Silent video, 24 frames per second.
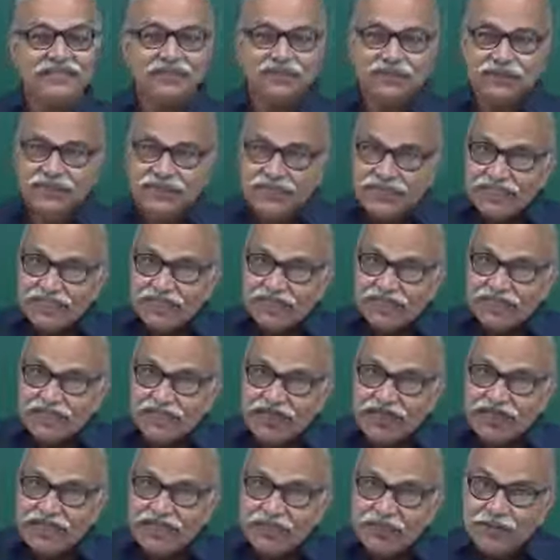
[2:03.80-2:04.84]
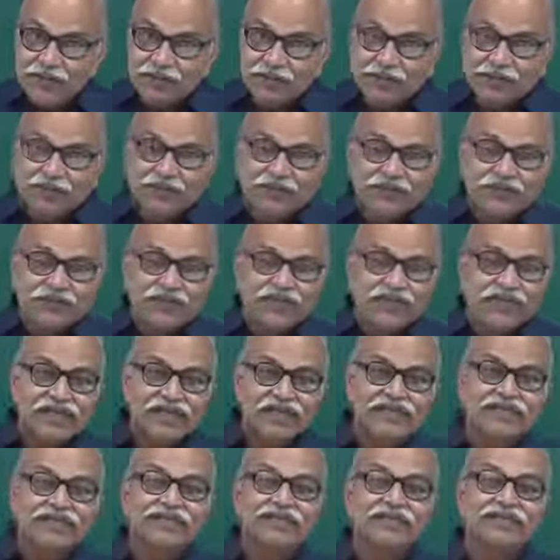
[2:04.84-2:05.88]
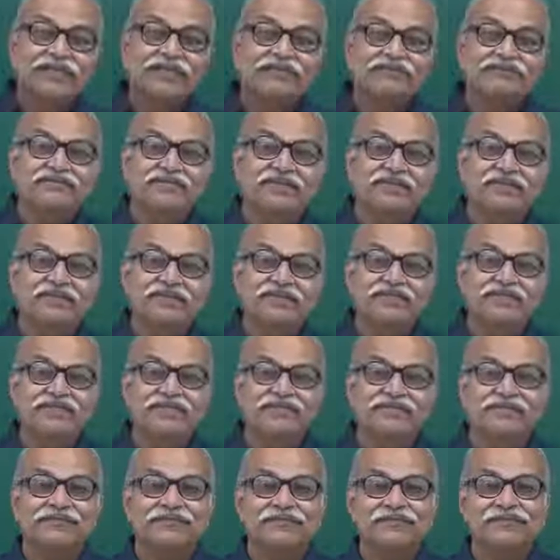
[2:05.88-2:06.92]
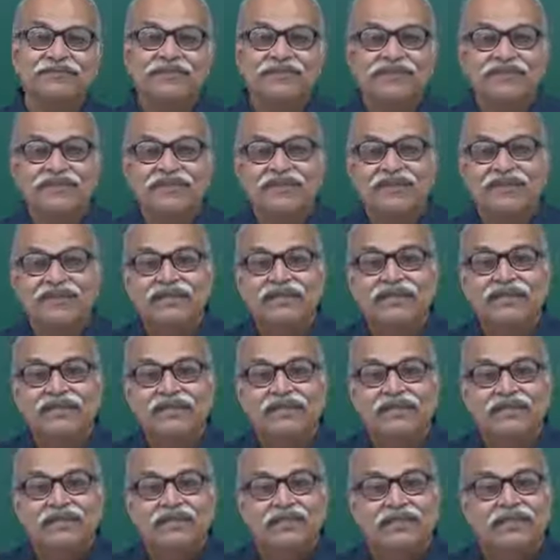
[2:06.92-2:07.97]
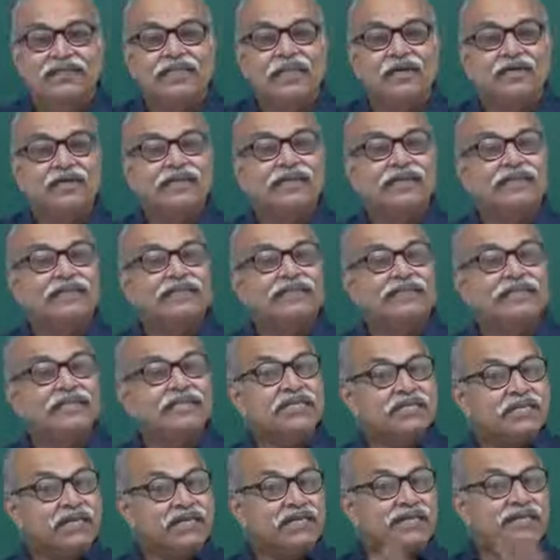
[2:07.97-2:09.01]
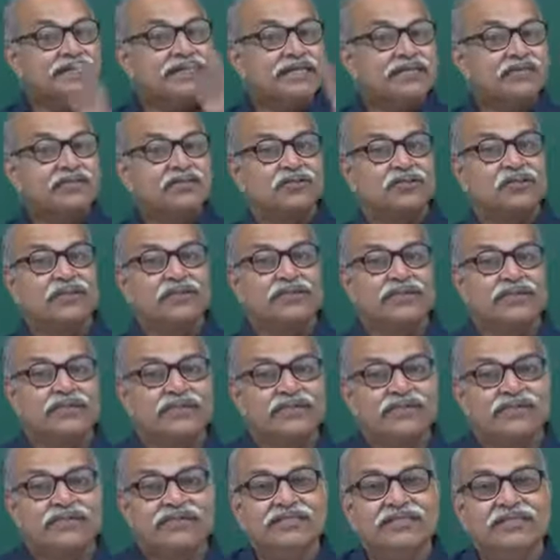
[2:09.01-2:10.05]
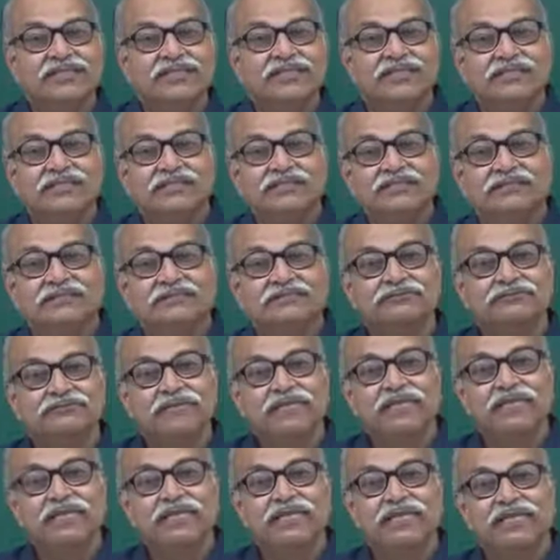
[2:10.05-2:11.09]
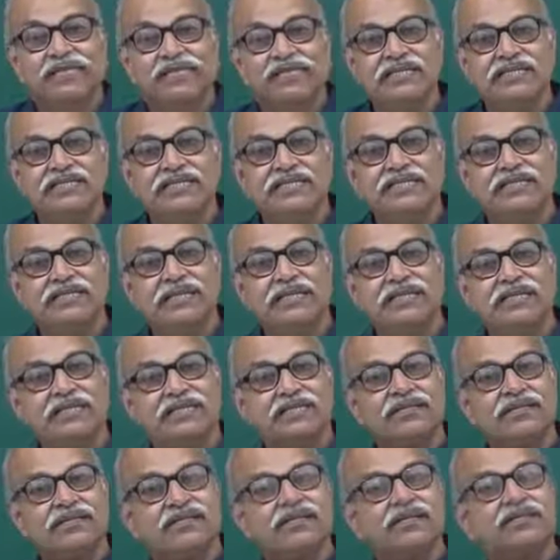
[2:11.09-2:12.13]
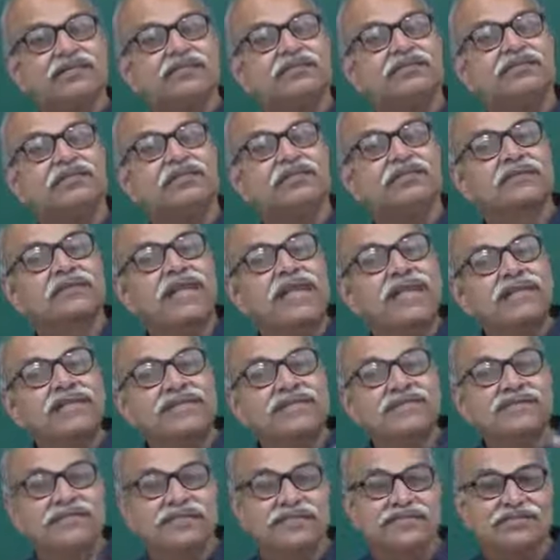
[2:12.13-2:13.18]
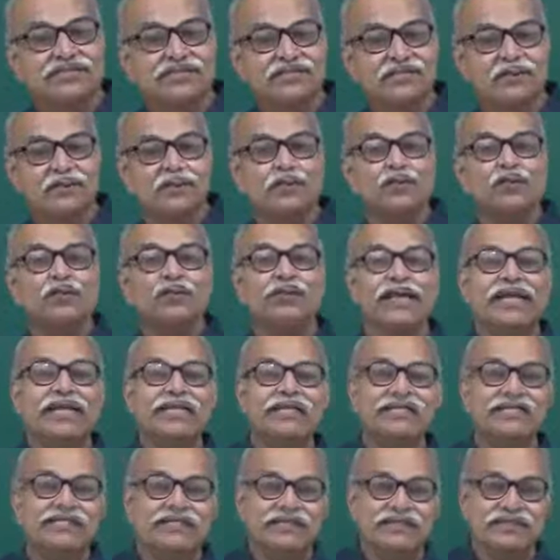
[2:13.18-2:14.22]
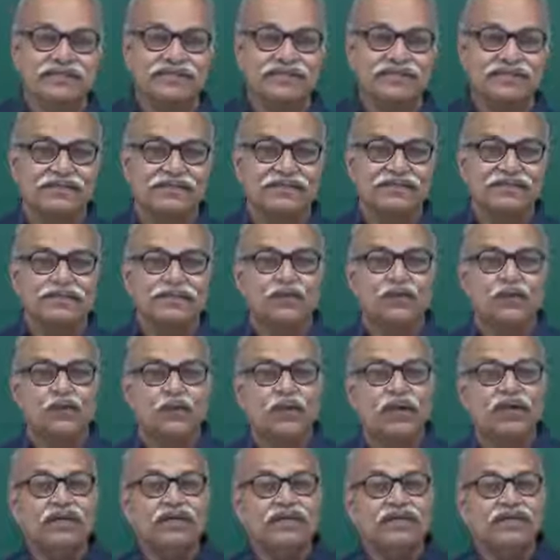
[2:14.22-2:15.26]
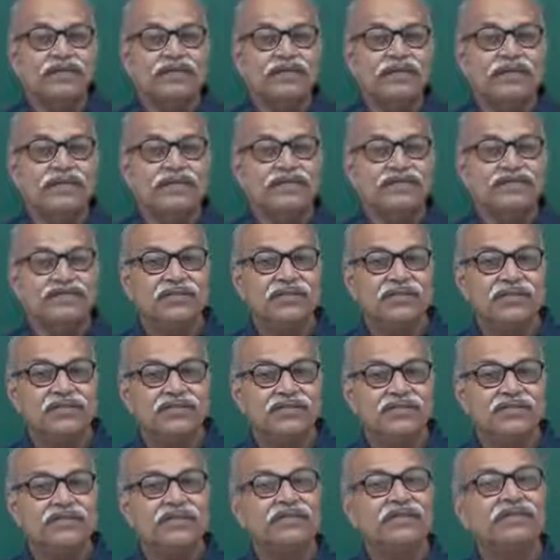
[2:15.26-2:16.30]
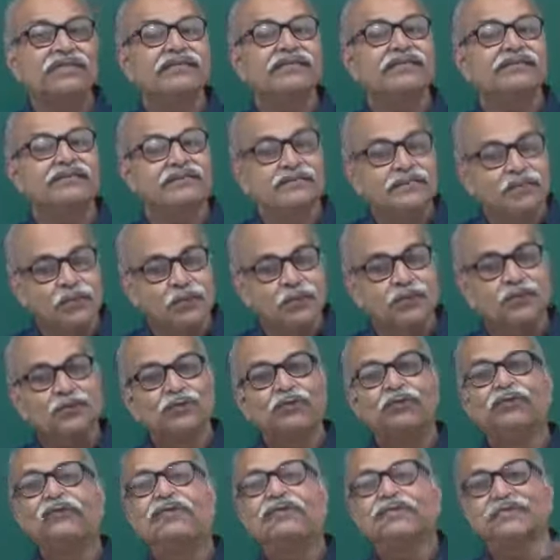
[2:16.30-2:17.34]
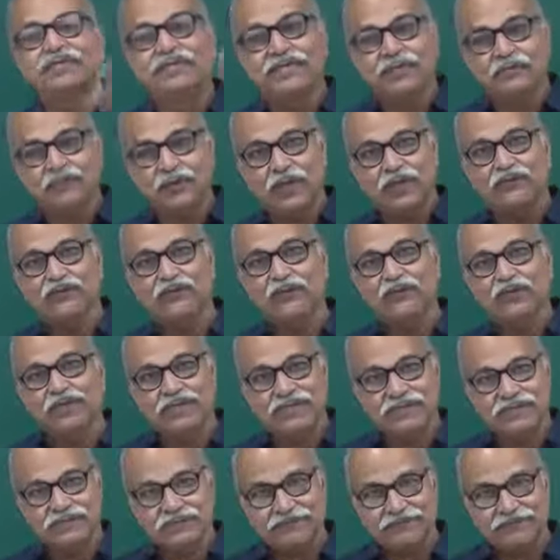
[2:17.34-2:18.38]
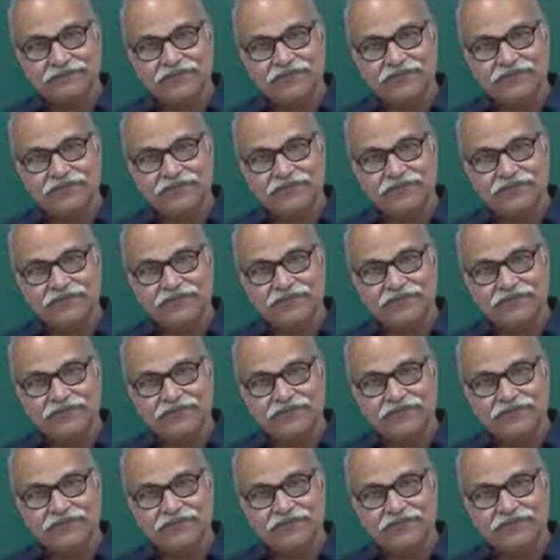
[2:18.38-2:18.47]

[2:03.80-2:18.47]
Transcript: So, each value is significant. Now, in digital electronics, we set ranges, two ranges. One range is say 0 to let us say 1 volt,